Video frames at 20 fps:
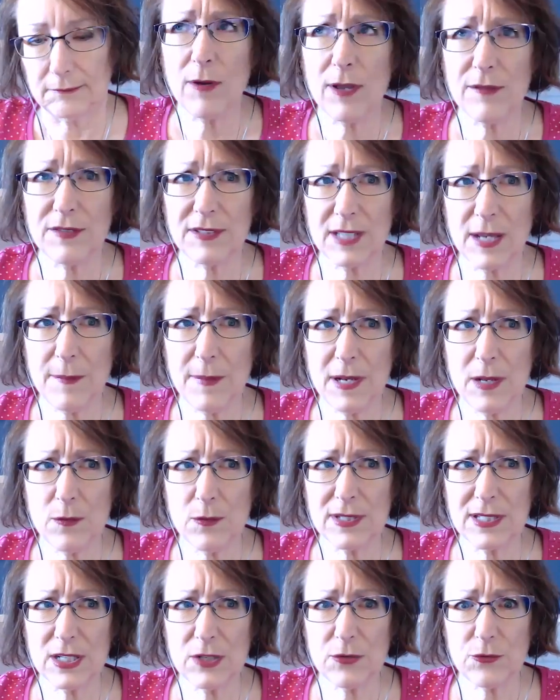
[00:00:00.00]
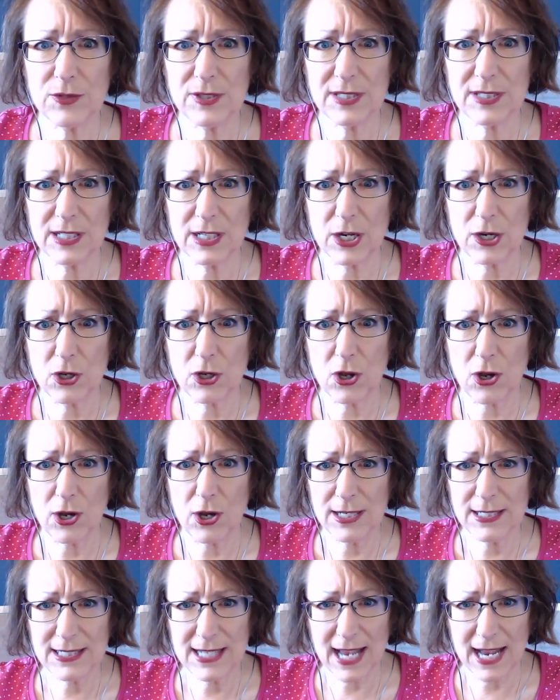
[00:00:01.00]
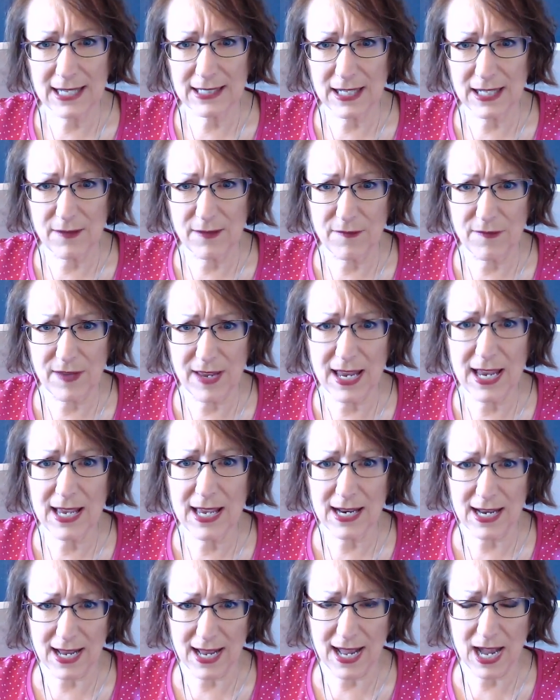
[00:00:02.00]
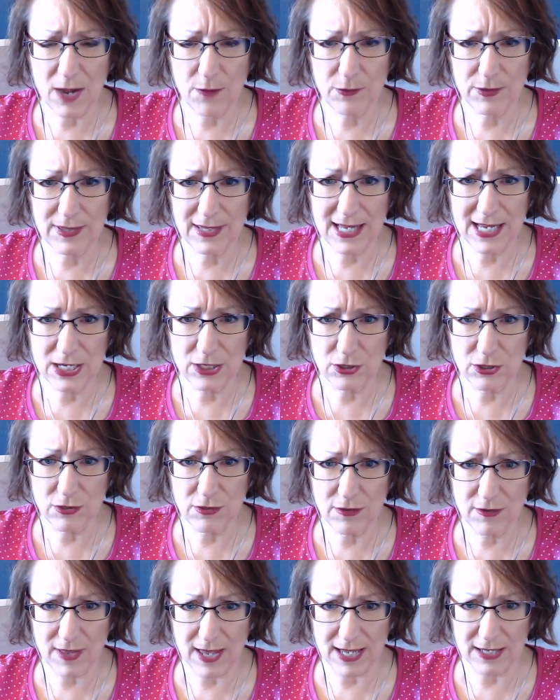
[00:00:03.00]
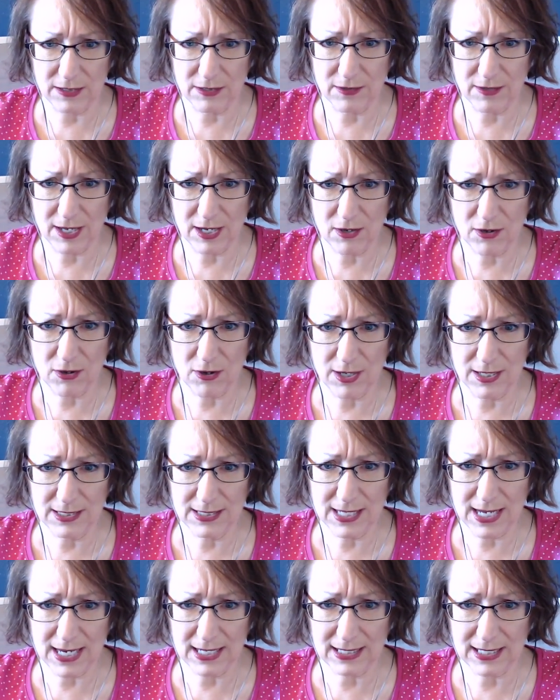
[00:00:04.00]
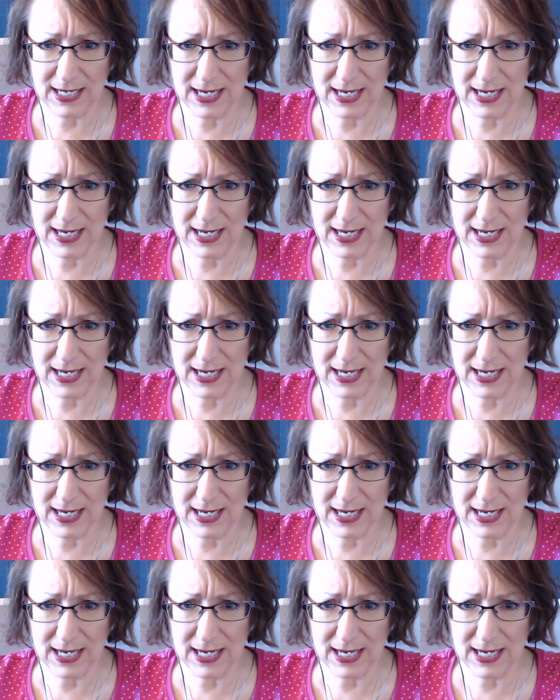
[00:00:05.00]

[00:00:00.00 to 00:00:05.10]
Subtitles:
if somebody was interested in contacting VANA, how would they do that? Do they contact